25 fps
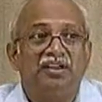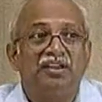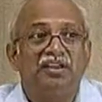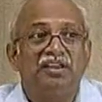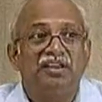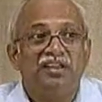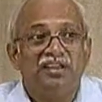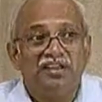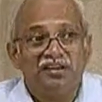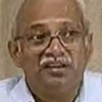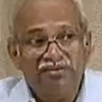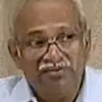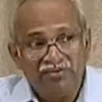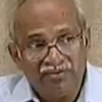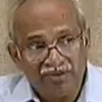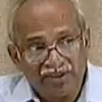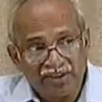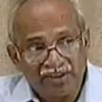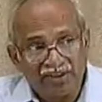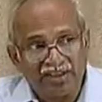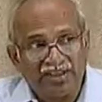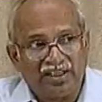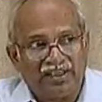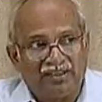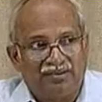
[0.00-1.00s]
even
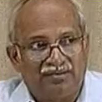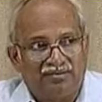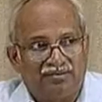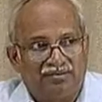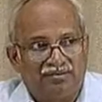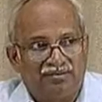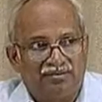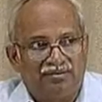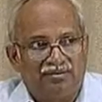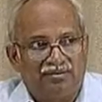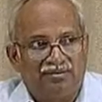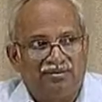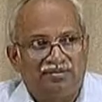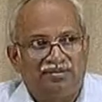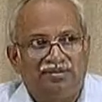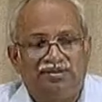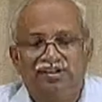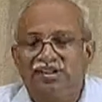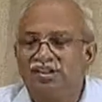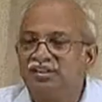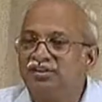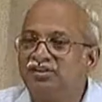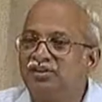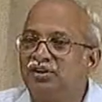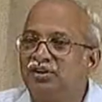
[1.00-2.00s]
then there
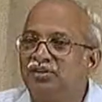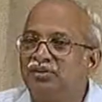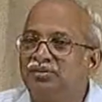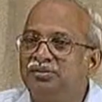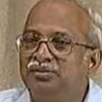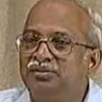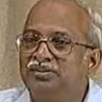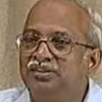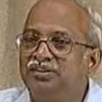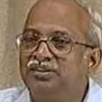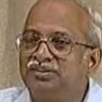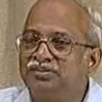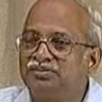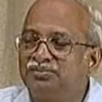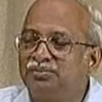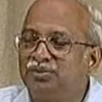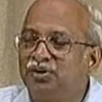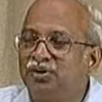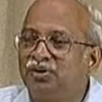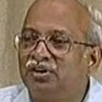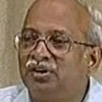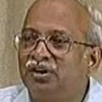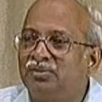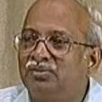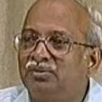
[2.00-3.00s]
is always a
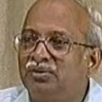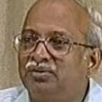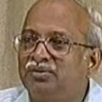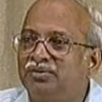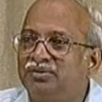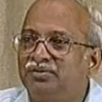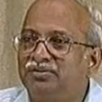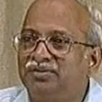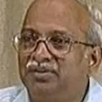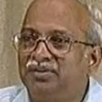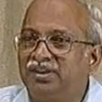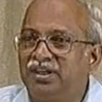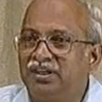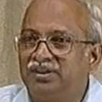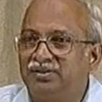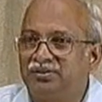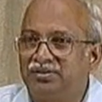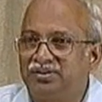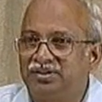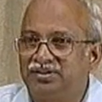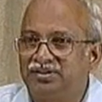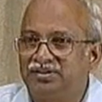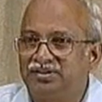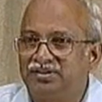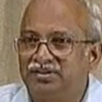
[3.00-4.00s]
small amount of
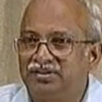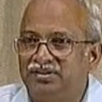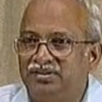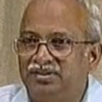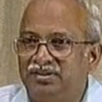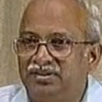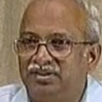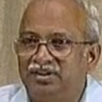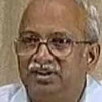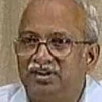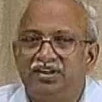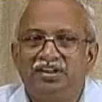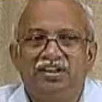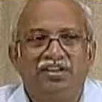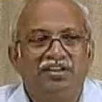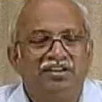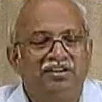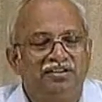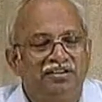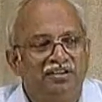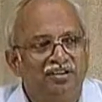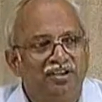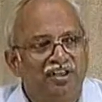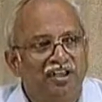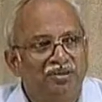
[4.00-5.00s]
inaccuracy in
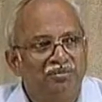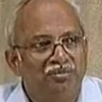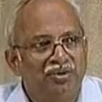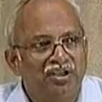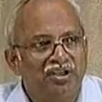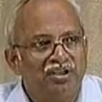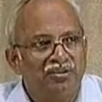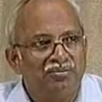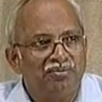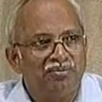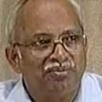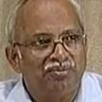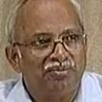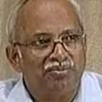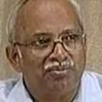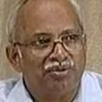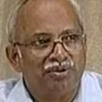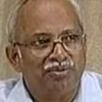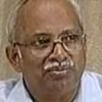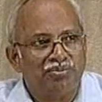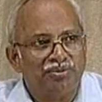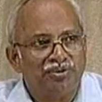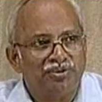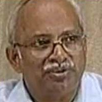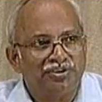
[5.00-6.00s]
the chemical
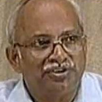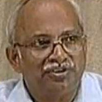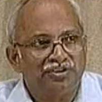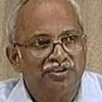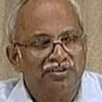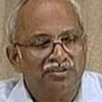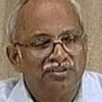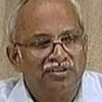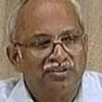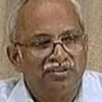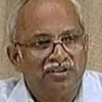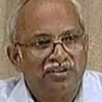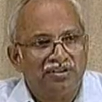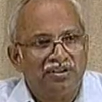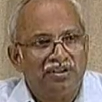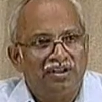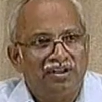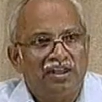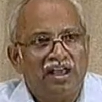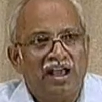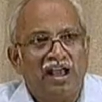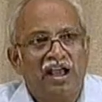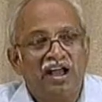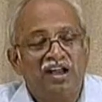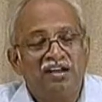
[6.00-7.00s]
composition
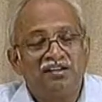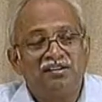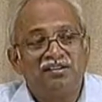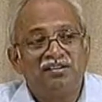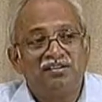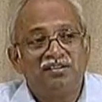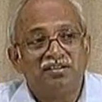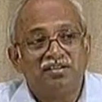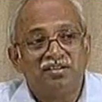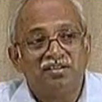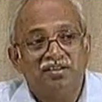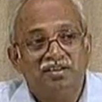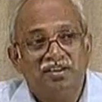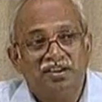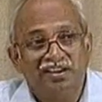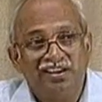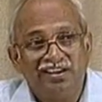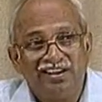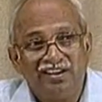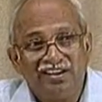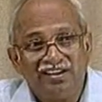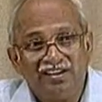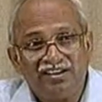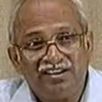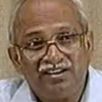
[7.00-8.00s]
and
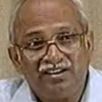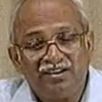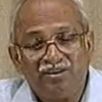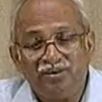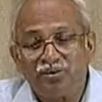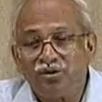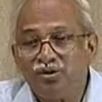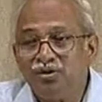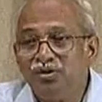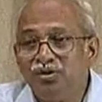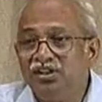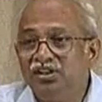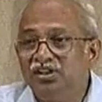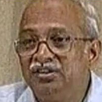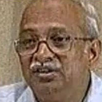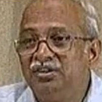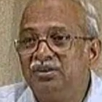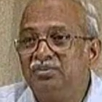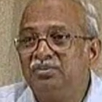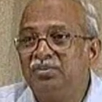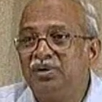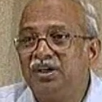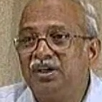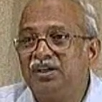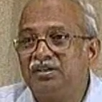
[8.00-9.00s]
in rolling the
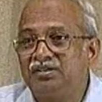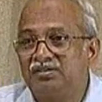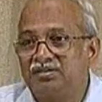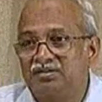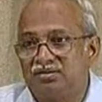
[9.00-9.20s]
plate.